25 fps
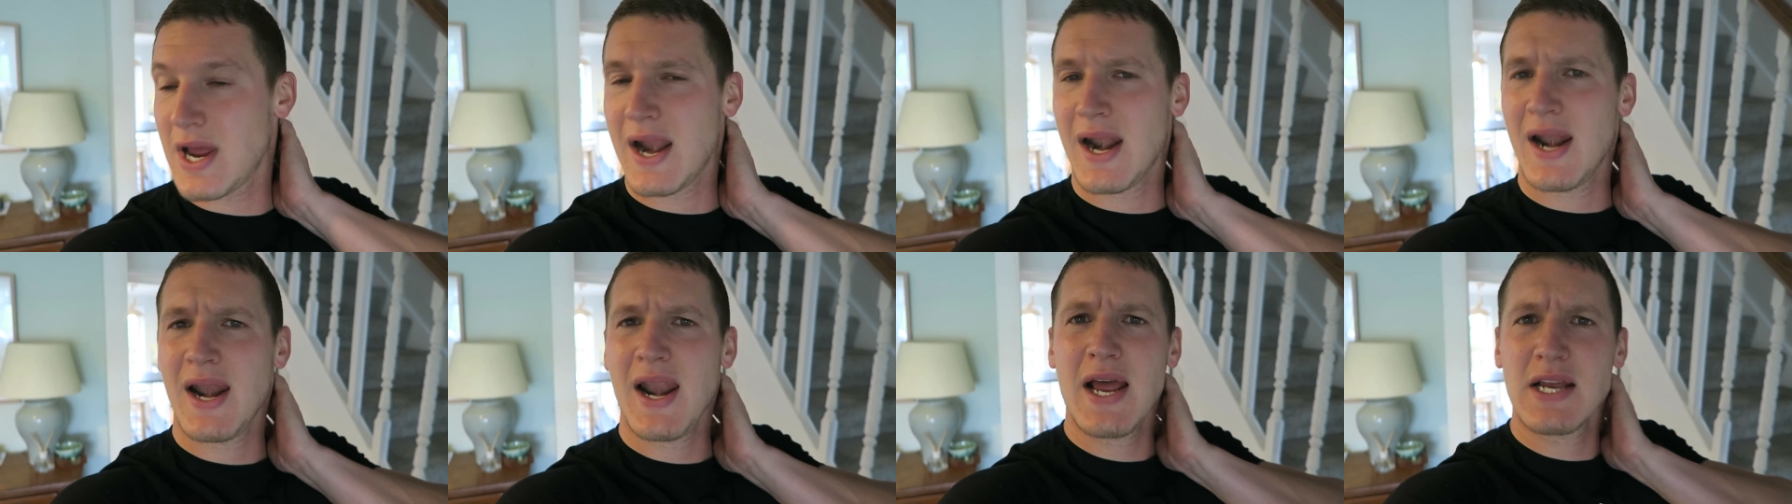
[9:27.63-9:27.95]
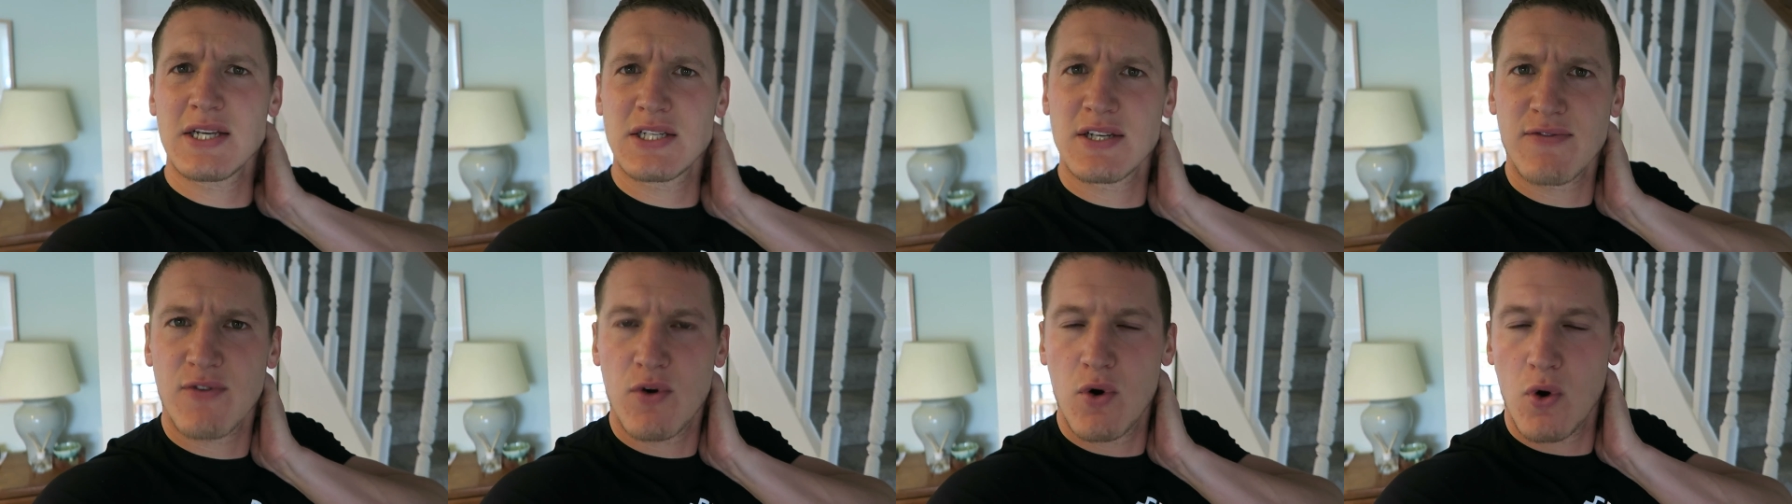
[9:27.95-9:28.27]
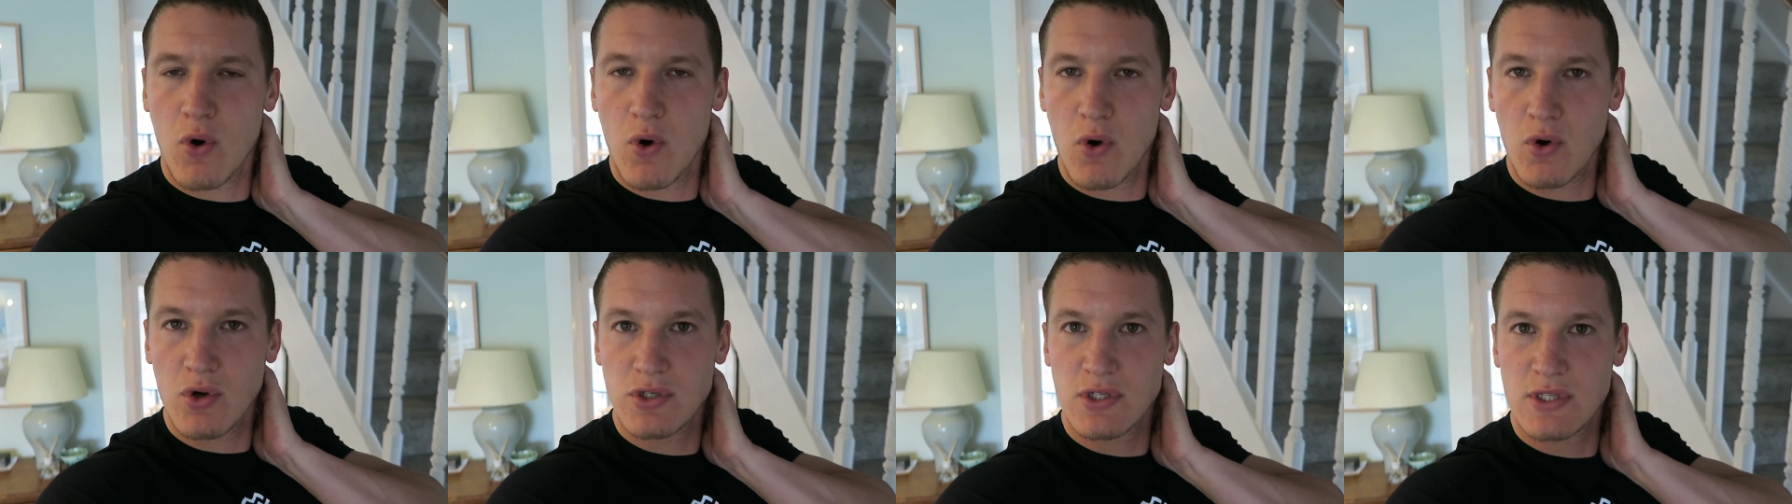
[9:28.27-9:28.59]
unless, of
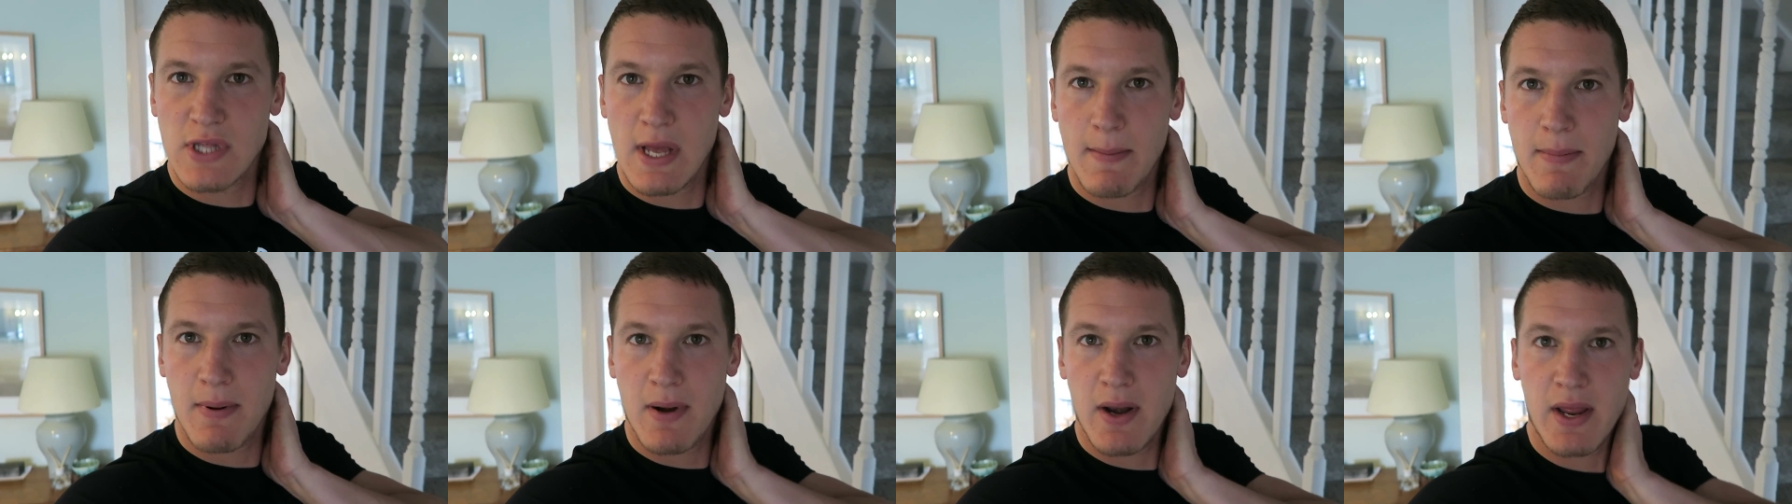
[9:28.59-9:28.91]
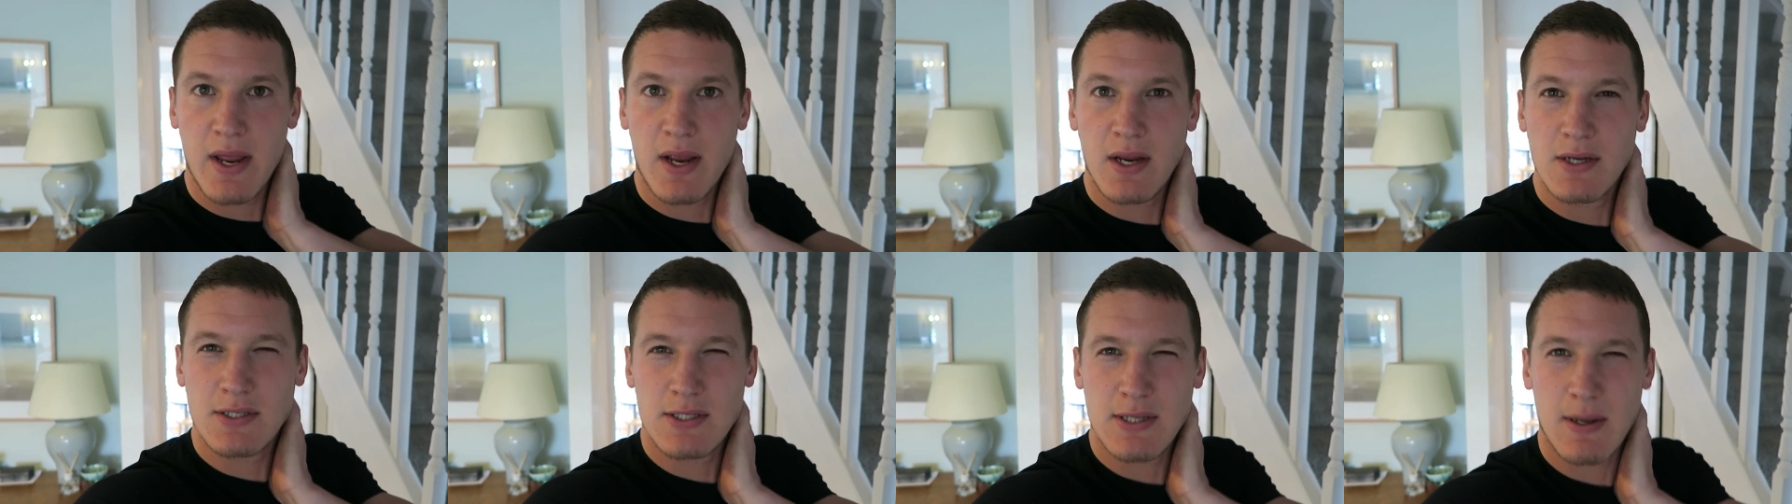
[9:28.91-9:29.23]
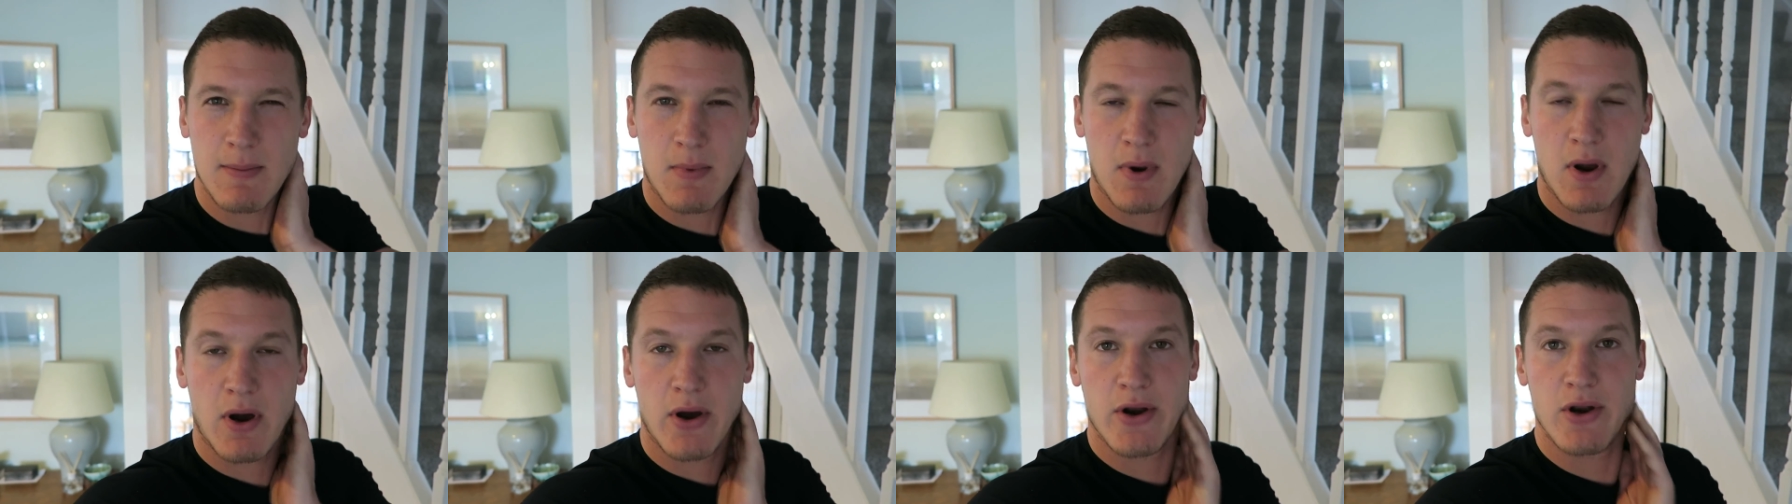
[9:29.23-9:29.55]
course, they're playing
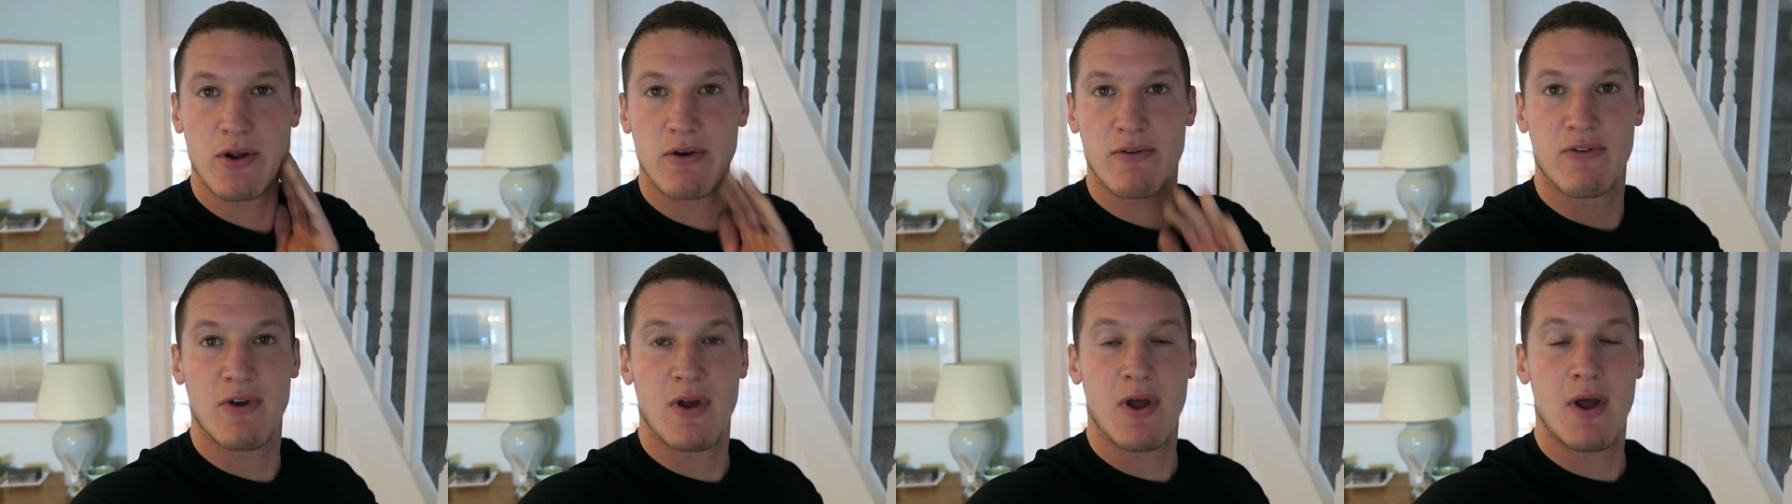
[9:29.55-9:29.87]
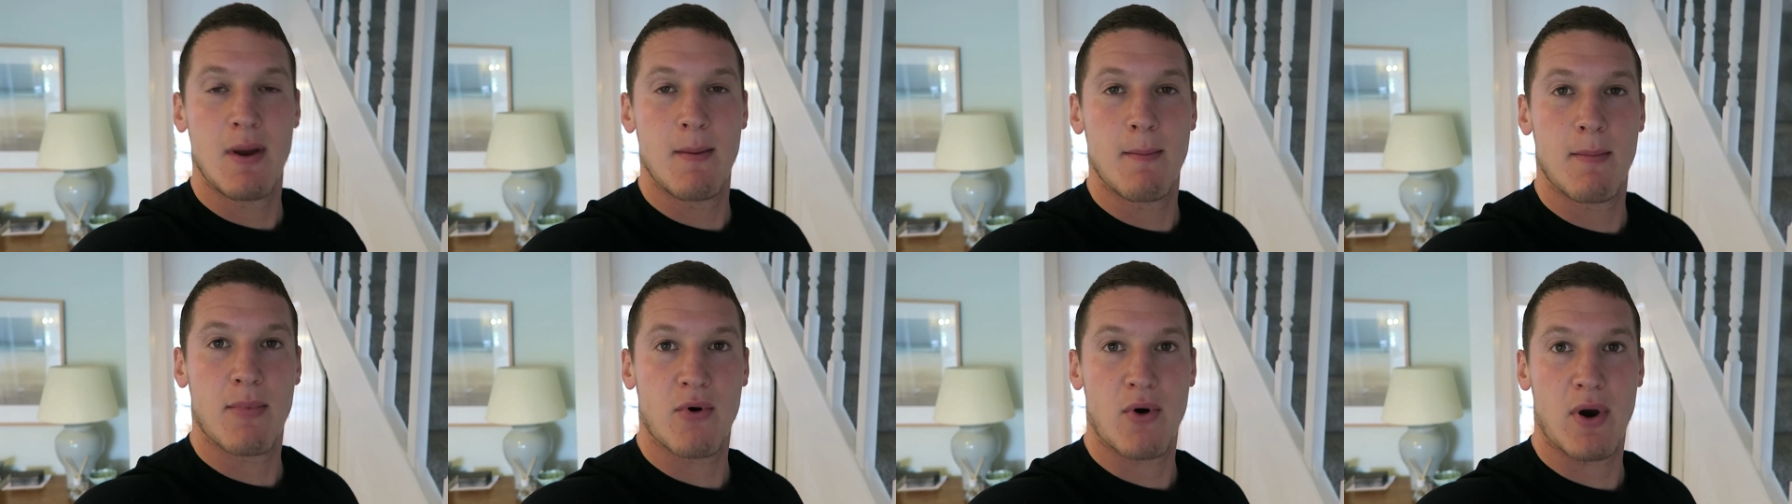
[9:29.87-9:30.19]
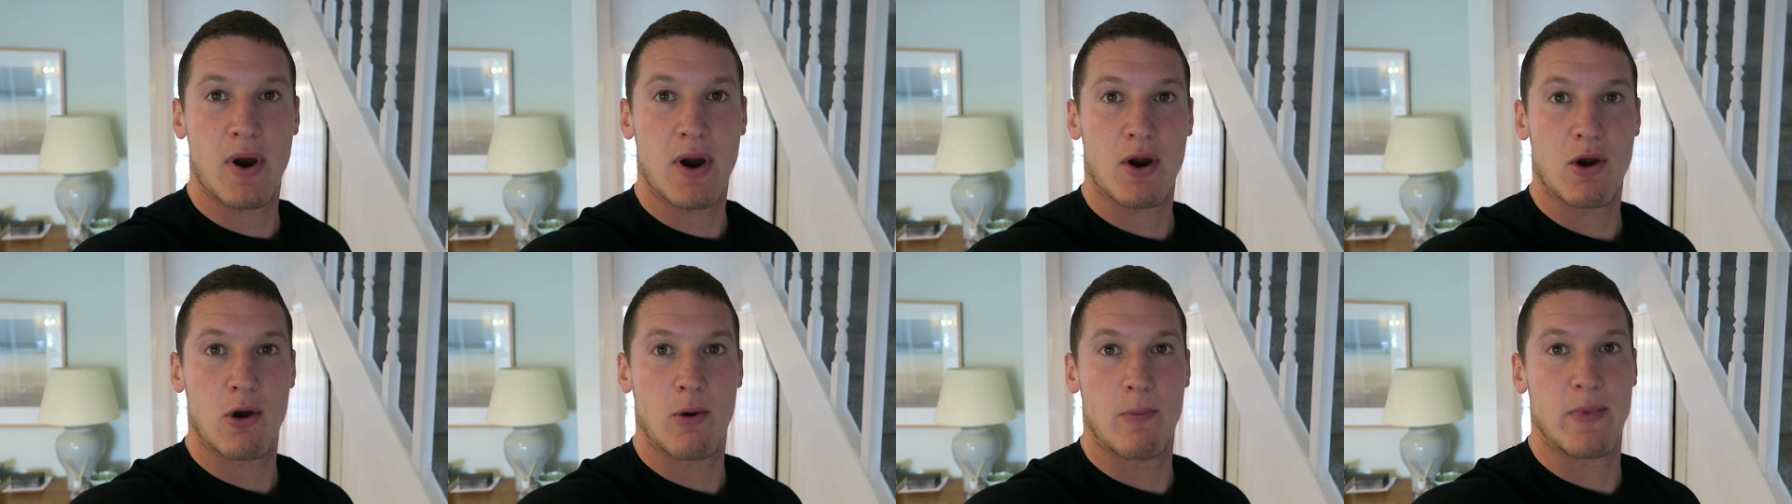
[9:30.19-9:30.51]
some kind of
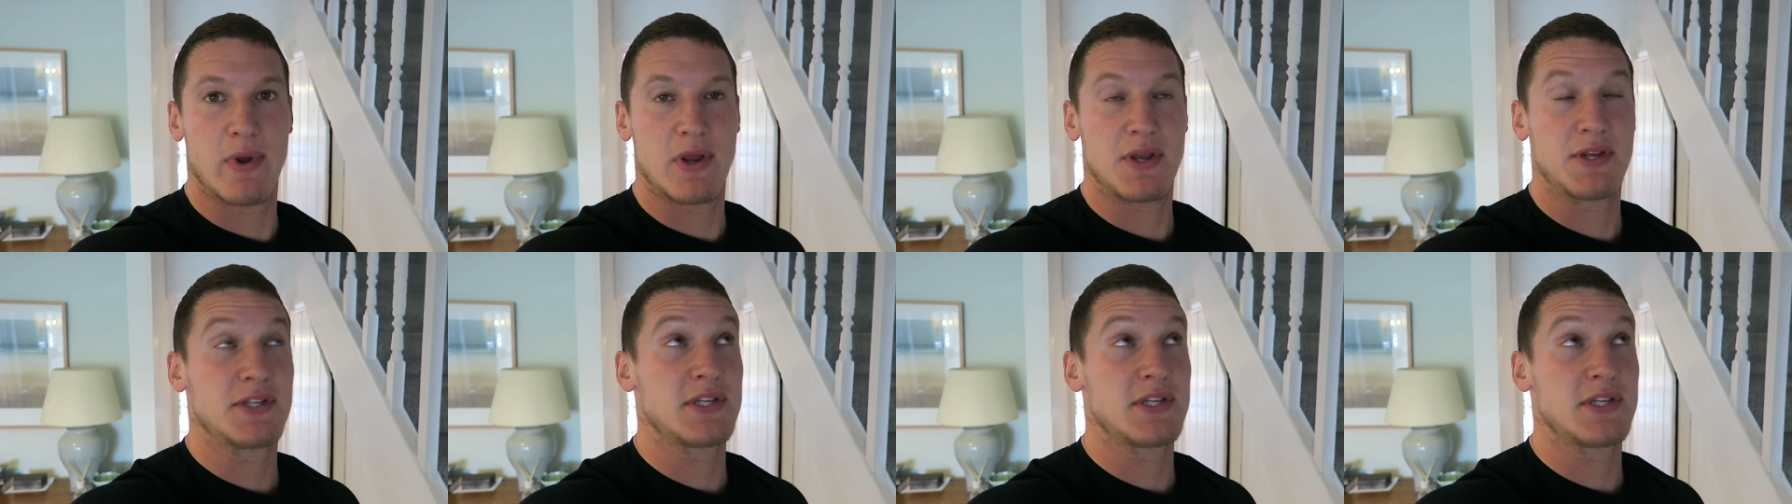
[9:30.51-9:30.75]
prank on me.